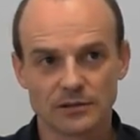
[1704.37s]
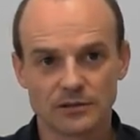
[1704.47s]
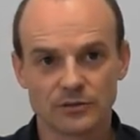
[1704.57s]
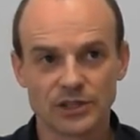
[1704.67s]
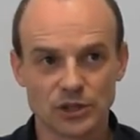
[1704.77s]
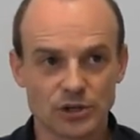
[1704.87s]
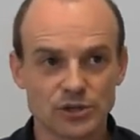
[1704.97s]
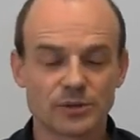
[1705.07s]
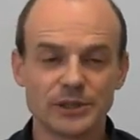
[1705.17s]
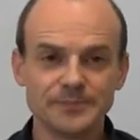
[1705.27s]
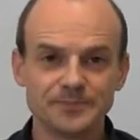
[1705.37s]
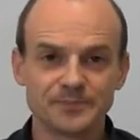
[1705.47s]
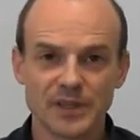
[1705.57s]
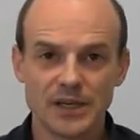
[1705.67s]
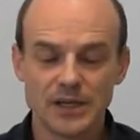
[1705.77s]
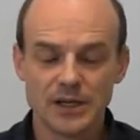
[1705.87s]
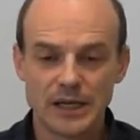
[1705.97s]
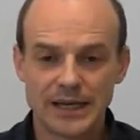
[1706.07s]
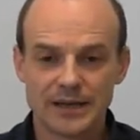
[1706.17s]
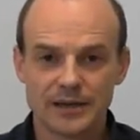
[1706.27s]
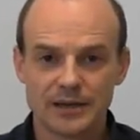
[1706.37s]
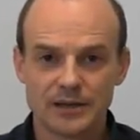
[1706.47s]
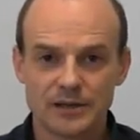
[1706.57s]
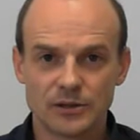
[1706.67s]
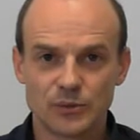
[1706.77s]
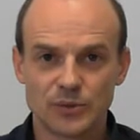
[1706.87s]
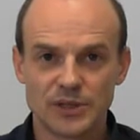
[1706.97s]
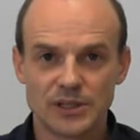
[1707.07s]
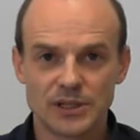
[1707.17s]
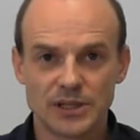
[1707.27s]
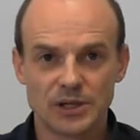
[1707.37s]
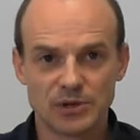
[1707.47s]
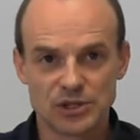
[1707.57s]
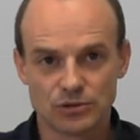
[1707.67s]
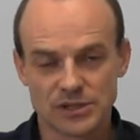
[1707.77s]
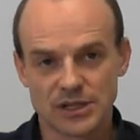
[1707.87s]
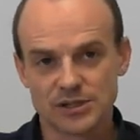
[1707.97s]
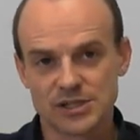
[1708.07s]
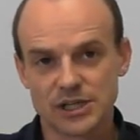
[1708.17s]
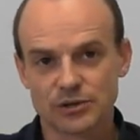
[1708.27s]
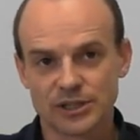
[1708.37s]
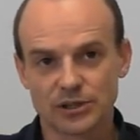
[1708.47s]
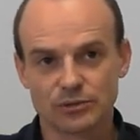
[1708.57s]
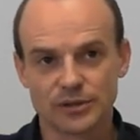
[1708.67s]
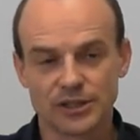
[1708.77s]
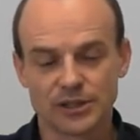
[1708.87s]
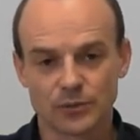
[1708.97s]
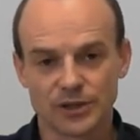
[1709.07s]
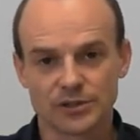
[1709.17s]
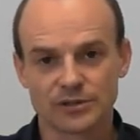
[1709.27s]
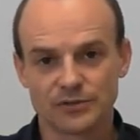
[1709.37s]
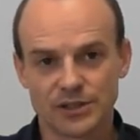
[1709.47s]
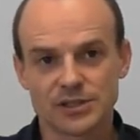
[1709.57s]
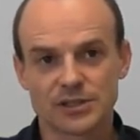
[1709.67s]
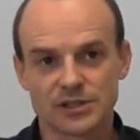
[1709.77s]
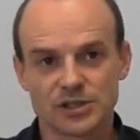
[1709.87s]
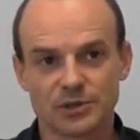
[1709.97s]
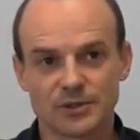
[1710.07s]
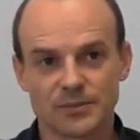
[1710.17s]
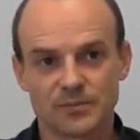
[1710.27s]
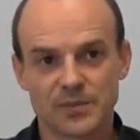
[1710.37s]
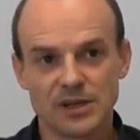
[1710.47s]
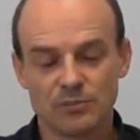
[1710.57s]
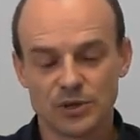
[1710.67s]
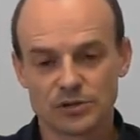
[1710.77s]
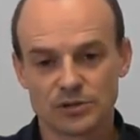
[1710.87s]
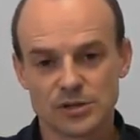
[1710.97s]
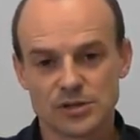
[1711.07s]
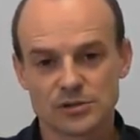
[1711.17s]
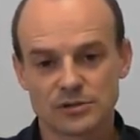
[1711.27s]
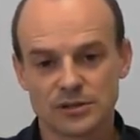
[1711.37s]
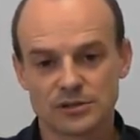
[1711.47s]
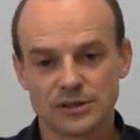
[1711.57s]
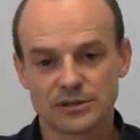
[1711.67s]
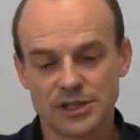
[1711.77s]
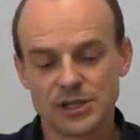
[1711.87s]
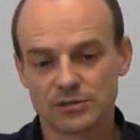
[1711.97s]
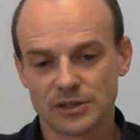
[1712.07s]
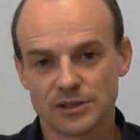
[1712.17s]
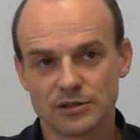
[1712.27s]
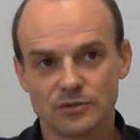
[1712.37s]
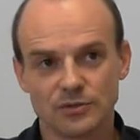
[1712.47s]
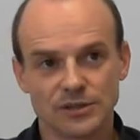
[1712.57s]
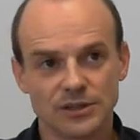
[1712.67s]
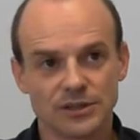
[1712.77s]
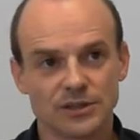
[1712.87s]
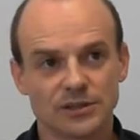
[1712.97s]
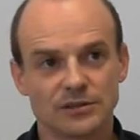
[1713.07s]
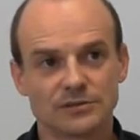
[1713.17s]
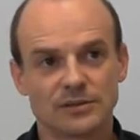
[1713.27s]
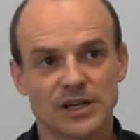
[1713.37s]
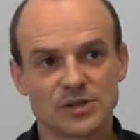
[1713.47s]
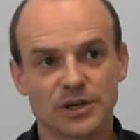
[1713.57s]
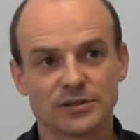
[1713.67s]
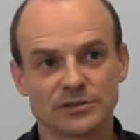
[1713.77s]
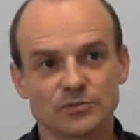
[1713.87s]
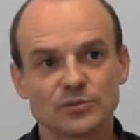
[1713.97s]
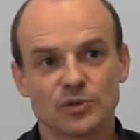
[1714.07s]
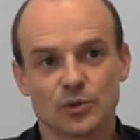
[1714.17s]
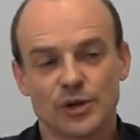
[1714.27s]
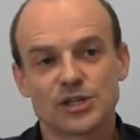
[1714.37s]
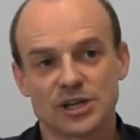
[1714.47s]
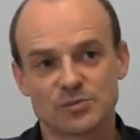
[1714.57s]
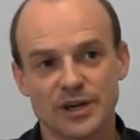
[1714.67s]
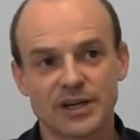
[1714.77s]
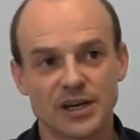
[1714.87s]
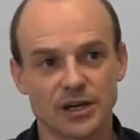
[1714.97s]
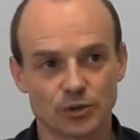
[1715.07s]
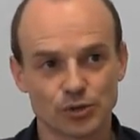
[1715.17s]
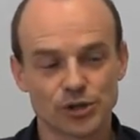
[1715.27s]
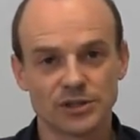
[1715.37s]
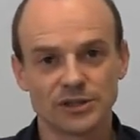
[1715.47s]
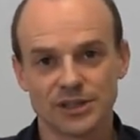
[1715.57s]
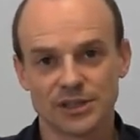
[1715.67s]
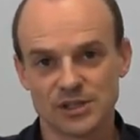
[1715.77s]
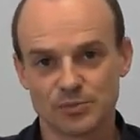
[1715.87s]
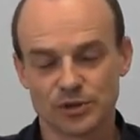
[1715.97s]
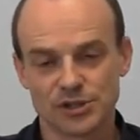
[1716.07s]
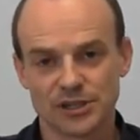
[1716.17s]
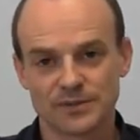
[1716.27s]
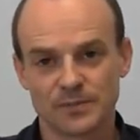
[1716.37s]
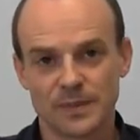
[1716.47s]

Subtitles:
with our customer, and we must consider security together with this customer, because he only knows the aspect or which aspects are crucial in his project.